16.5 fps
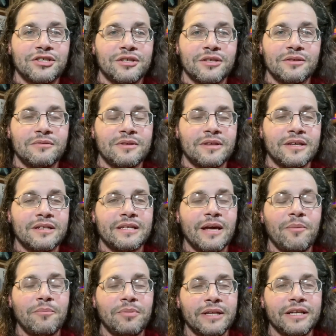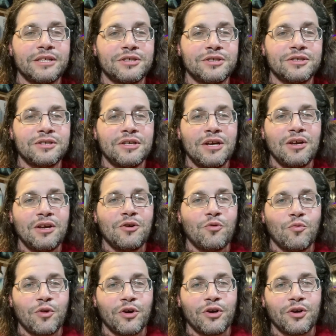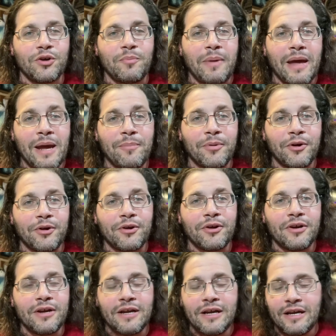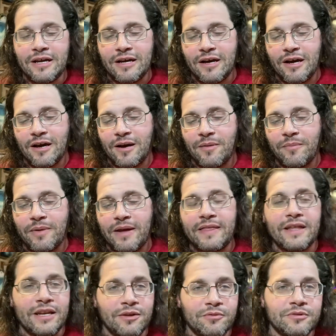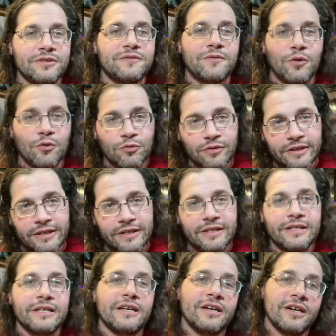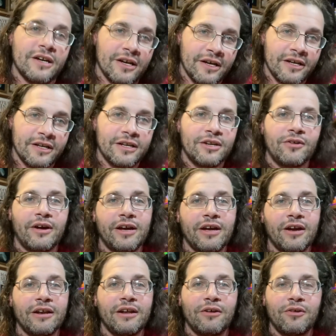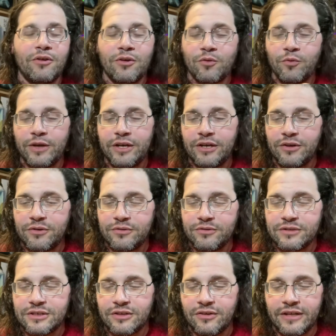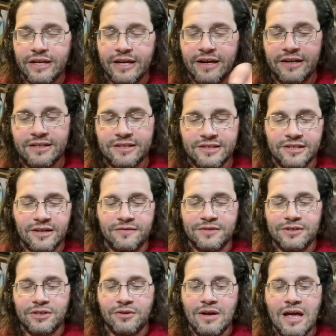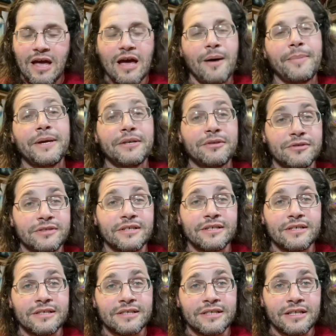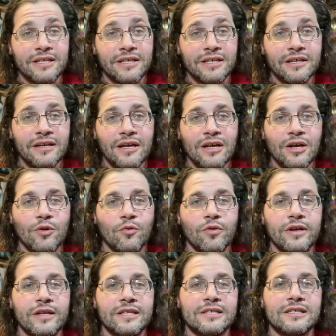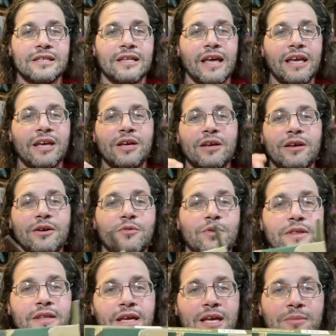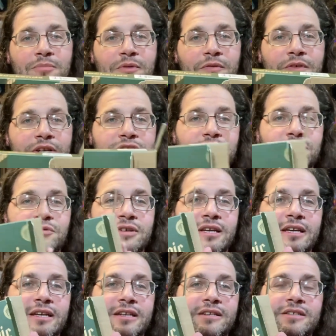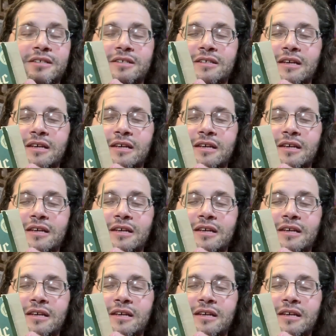The templates were paper, and then it was folded and cut. You know, I cut out all the windows and all that kind of stuff. So I'll be interested to see what it's like with a professional kit.